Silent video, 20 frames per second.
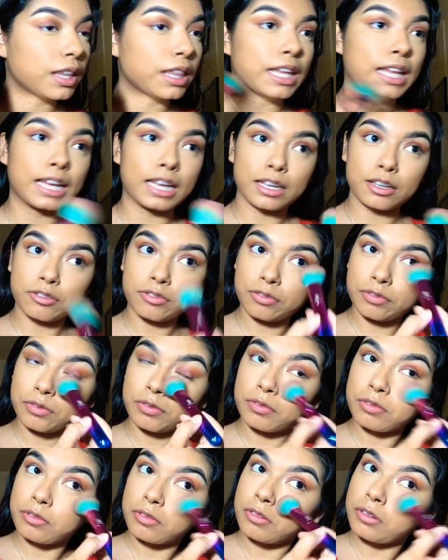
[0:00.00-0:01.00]
Life,
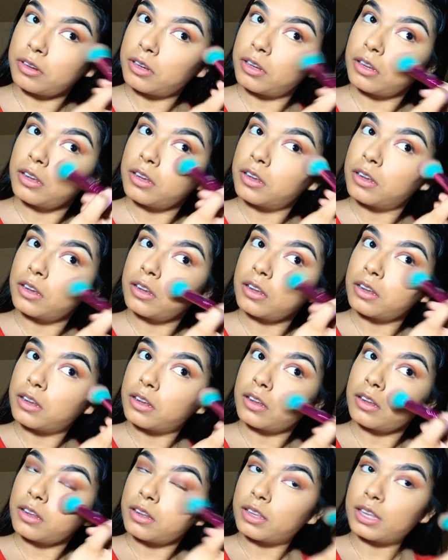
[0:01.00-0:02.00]

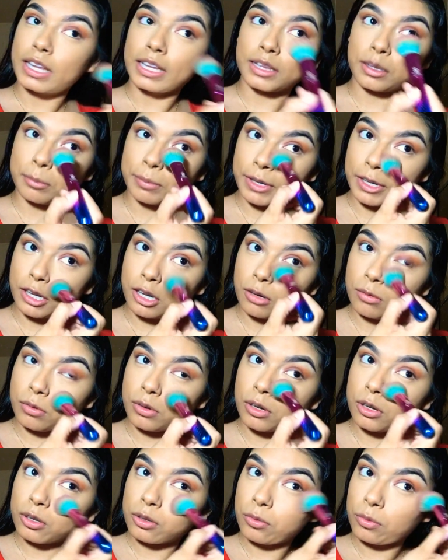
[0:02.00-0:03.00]
like the makeup
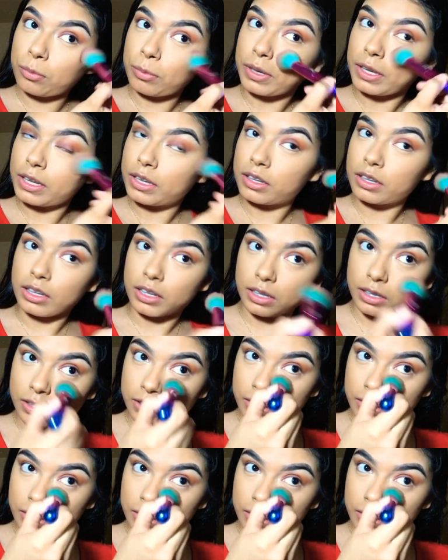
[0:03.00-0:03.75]
world, would be